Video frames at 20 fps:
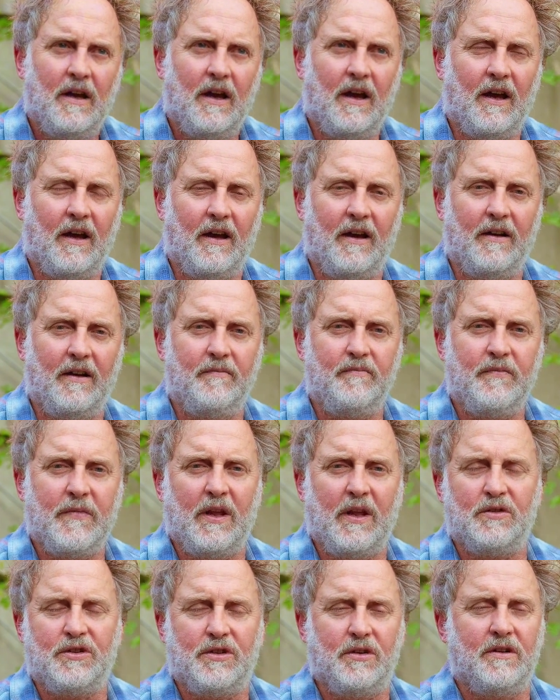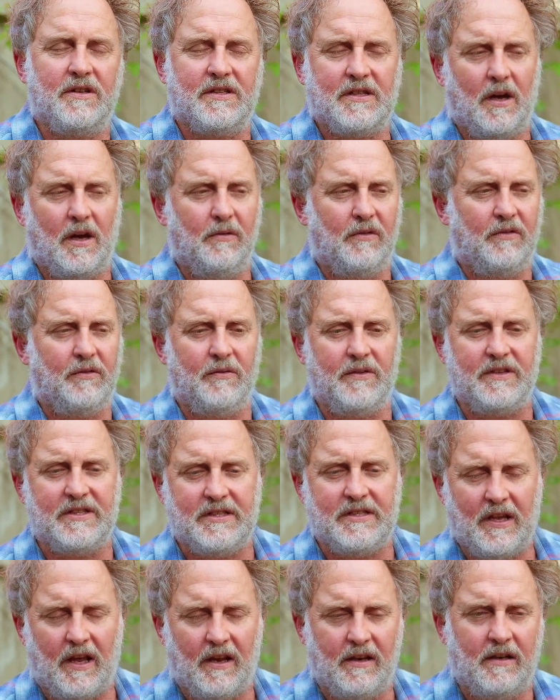You know, sugar is coming from the
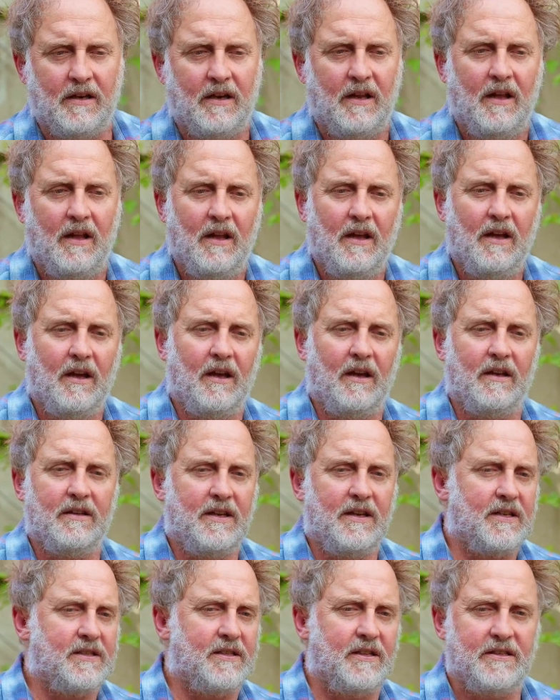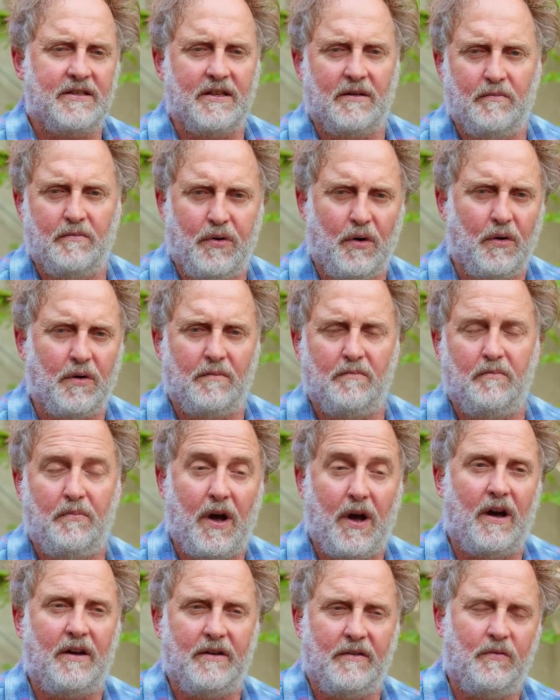sun. Yes, it's an important
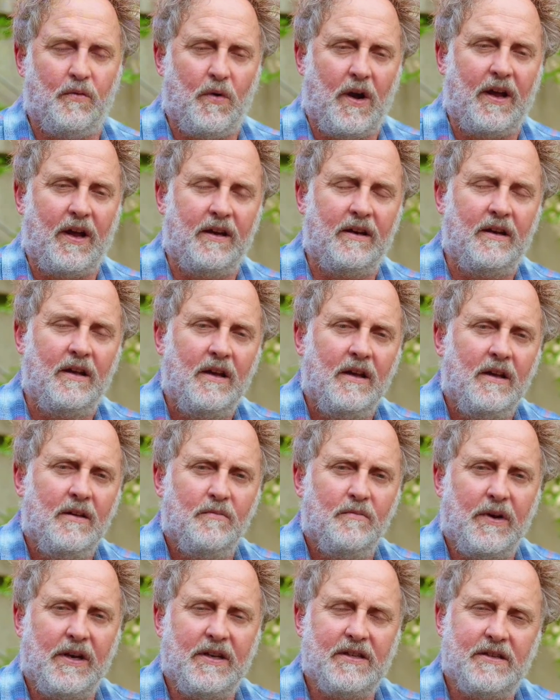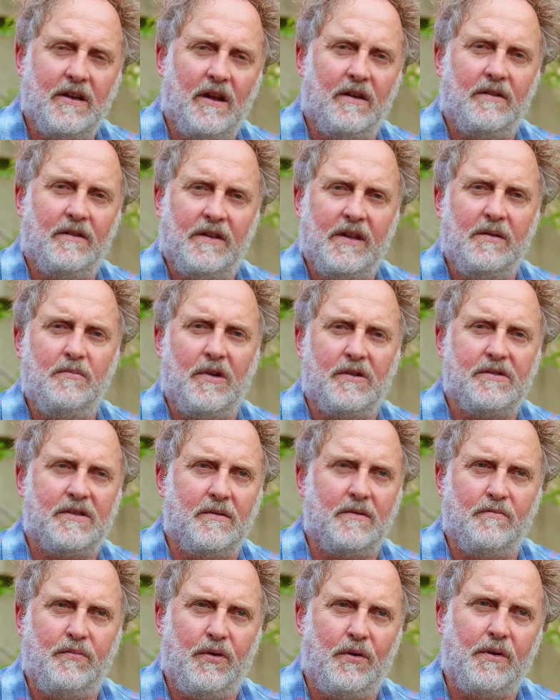part of wine, but it's not the
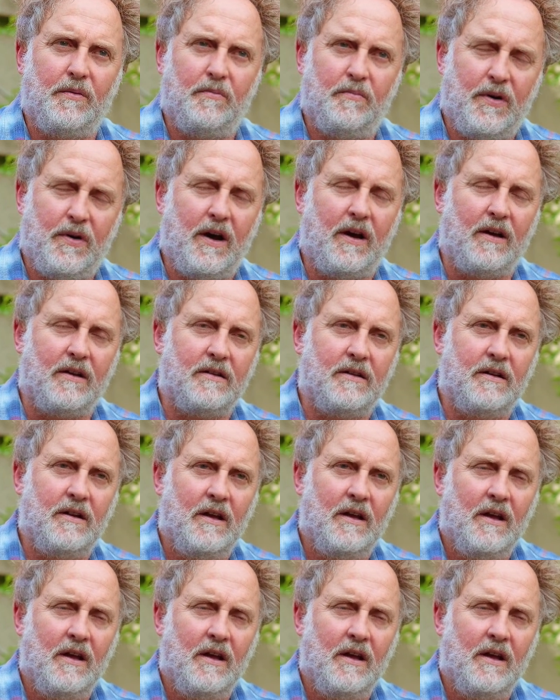most important part.